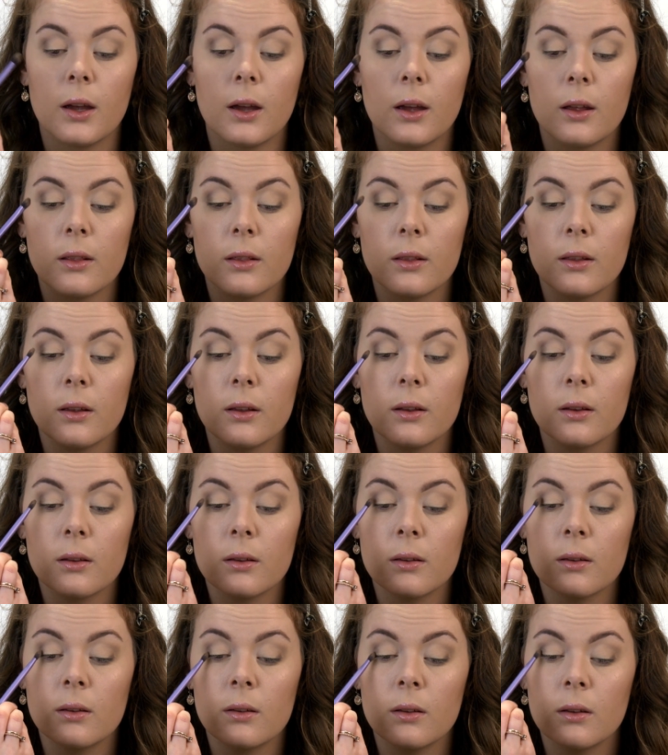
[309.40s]
and then
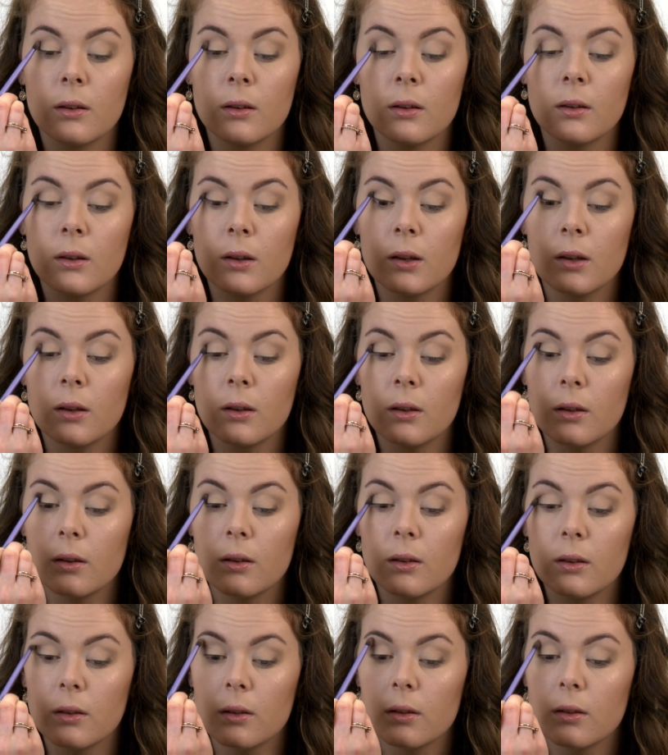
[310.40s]

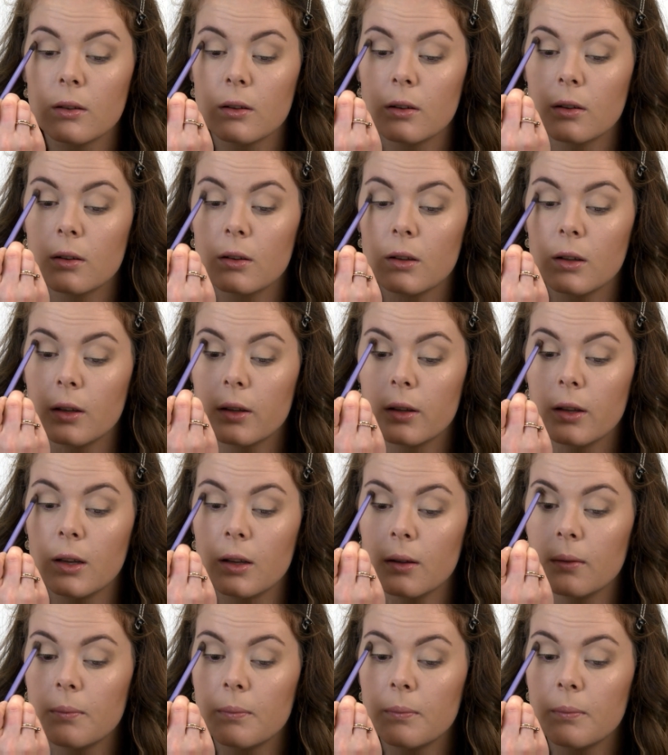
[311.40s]
circle it in.